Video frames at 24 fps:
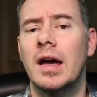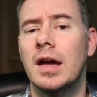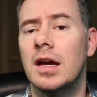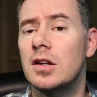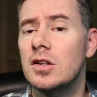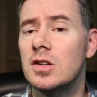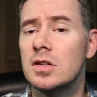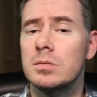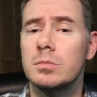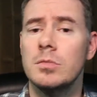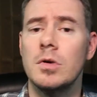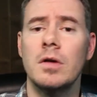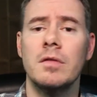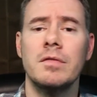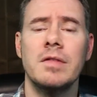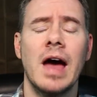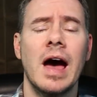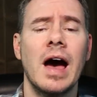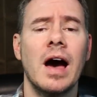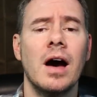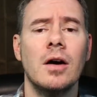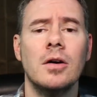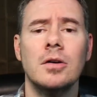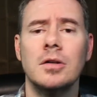He just moved
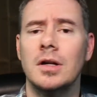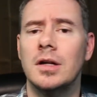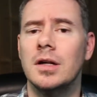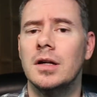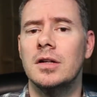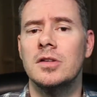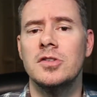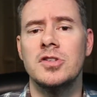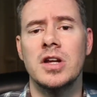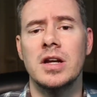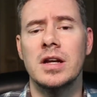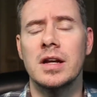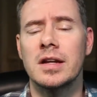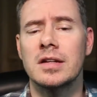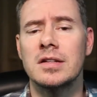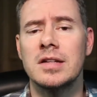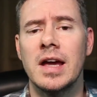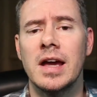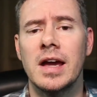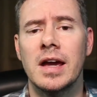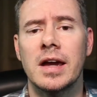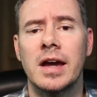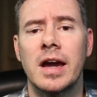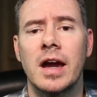out and didn't
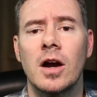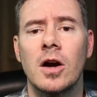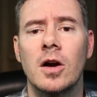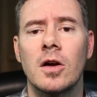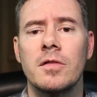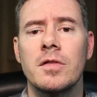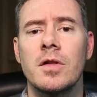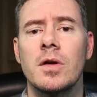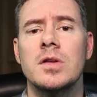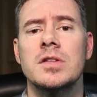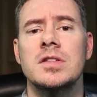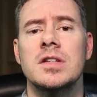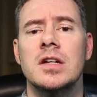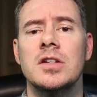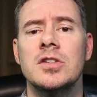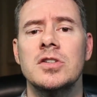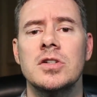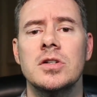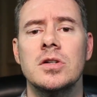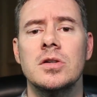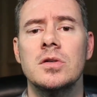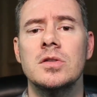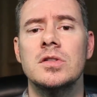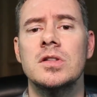take care of those
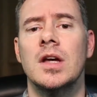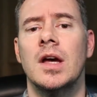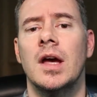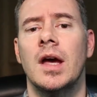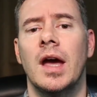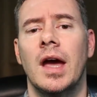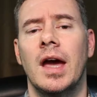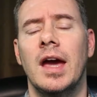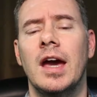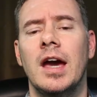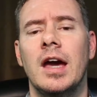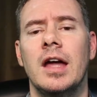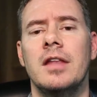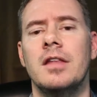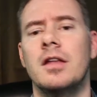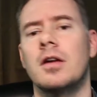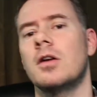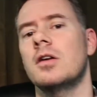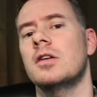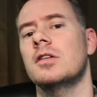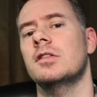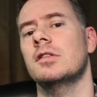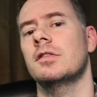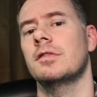issues, and
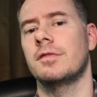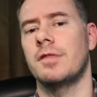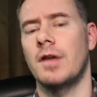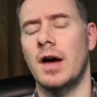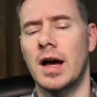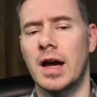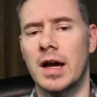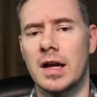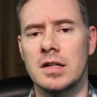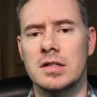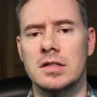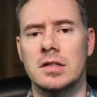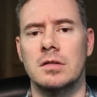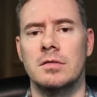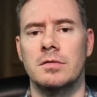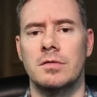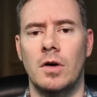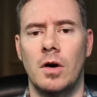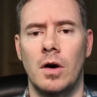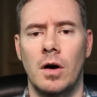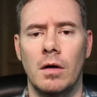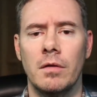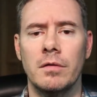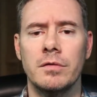there's fines
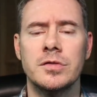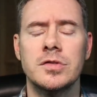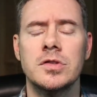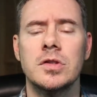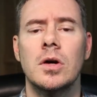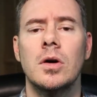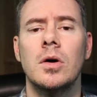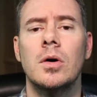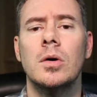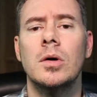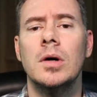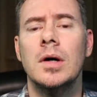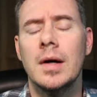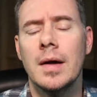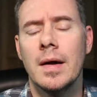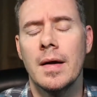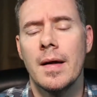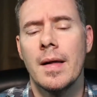involved. So